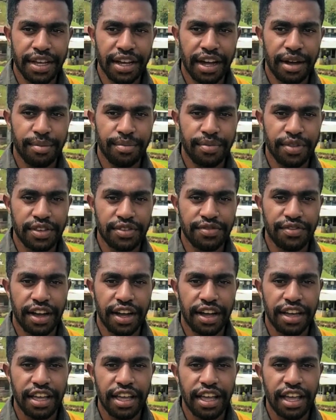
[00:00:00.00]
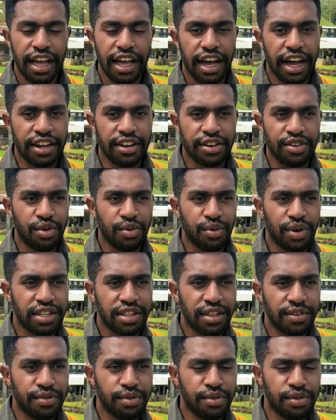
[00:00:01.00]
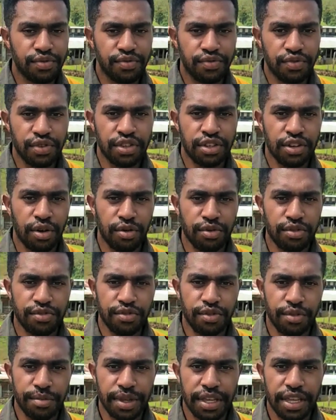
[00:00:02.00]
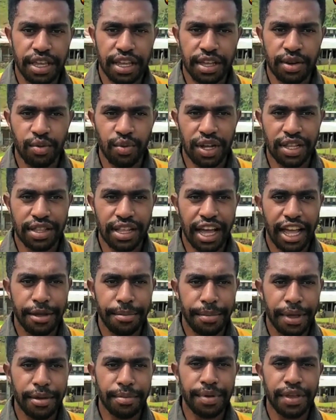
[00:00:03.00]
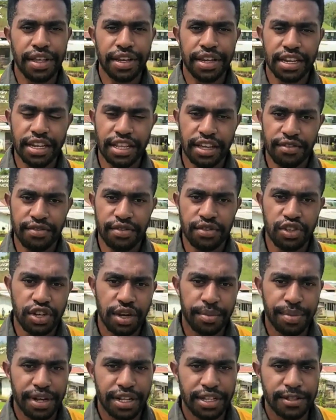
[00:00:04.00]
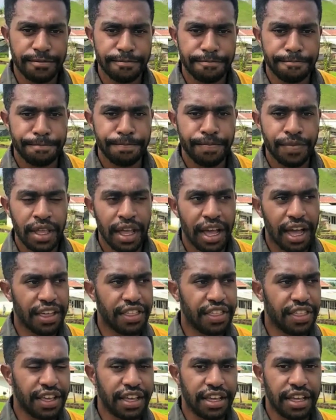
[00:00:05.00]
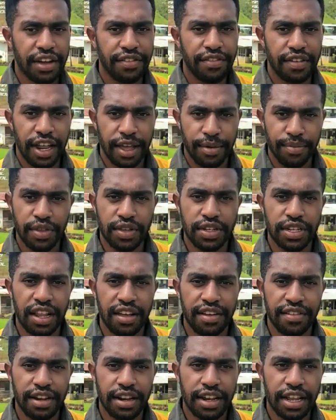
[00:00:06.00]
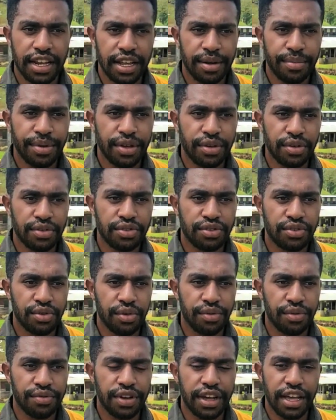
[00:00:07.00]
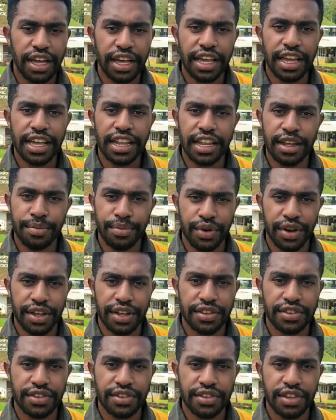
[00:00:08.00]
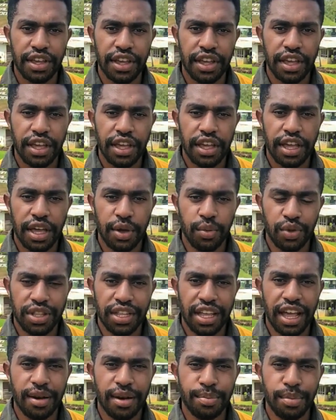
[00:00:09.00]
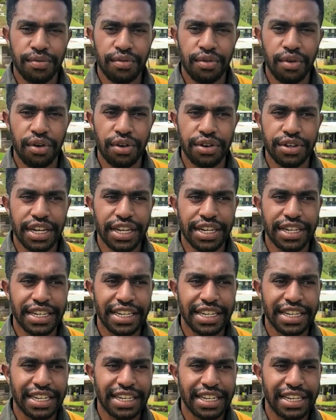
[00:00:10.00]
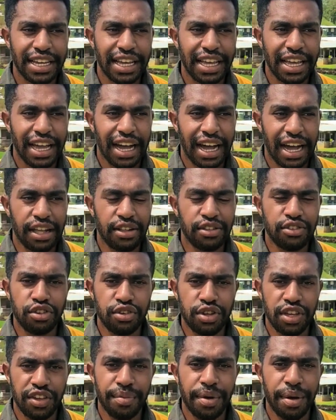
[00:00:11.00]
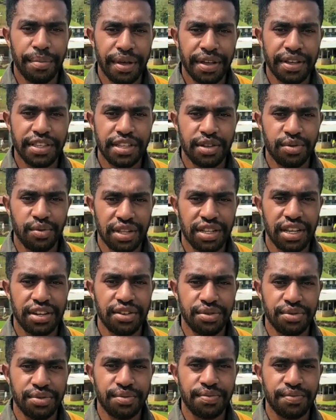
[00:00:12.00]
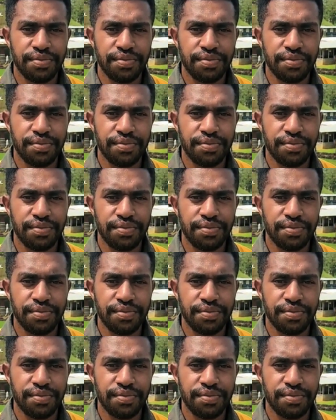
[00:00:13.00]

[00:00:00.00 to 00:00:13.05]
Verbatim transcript: come this far. I don't know what the future holds for me and what I may be in the near future, but I think I've climbed this ladder because of her and her prayers and with the help of God and I also give my best in what I do.